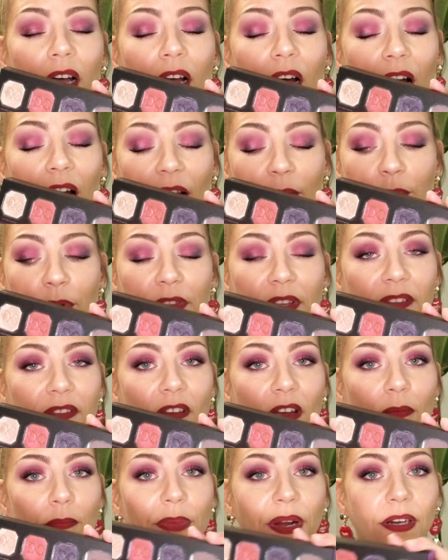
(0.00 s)
I put this
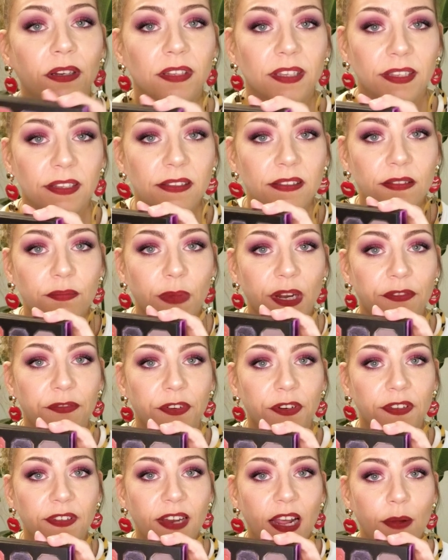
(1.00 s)
on bare lids my
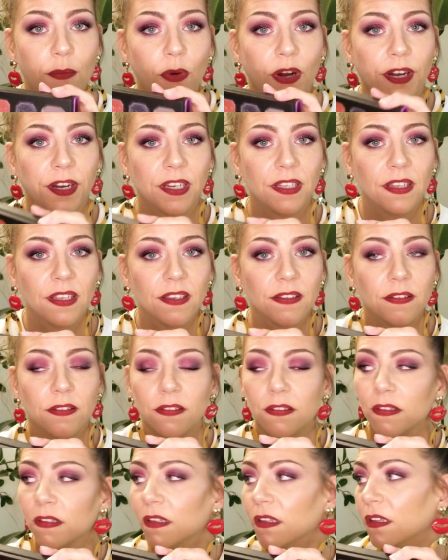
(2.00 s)
first time wearing
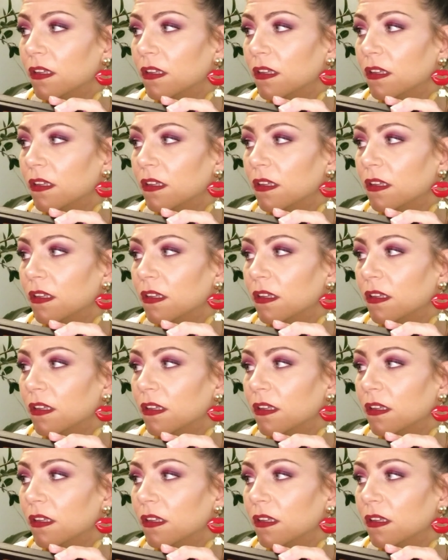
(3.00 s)
this.